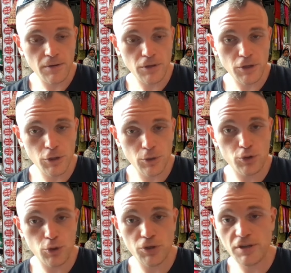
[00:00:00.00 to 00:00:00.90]
You
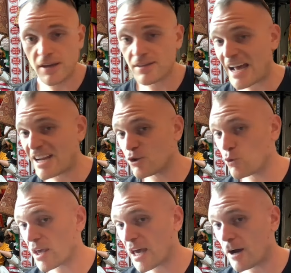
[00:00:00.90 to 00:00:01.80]
should take that
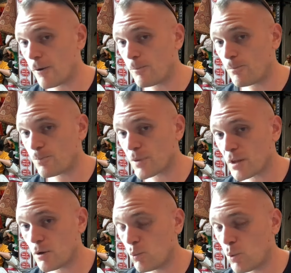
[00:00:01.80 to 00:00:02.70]
into account
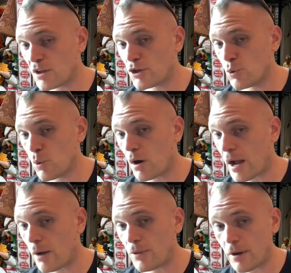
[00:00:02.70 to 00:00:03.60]
when you are
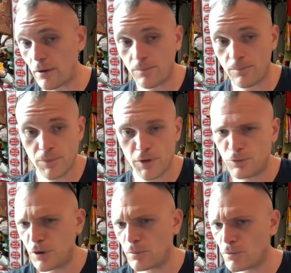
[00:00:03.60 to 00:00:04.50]
out there. You
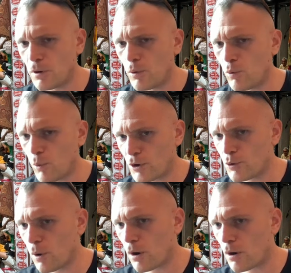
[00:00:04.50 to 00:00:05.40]
don't know where
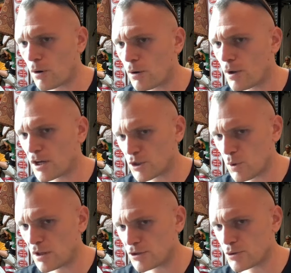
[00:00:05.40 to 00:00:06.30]
you are as
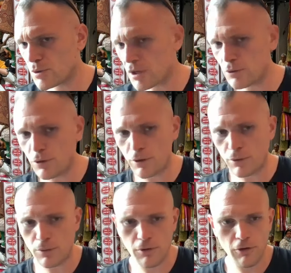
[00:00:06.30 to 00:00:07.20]
well as you think you do.
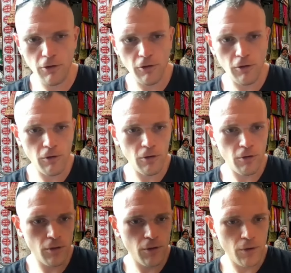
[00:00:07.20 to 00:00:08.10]

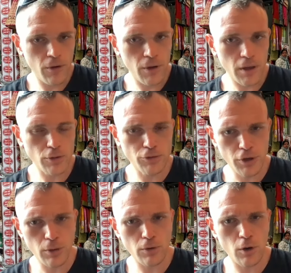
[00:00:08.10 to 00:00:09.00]
And you
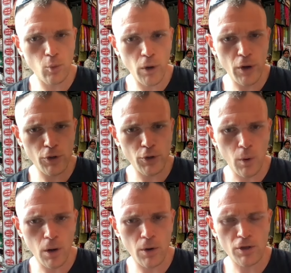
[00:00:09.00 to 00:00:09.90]
don't know where
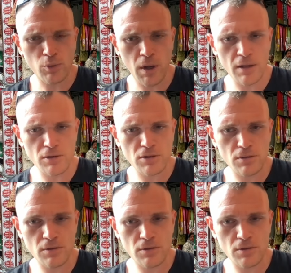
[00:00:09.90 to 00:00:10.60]
you are as well as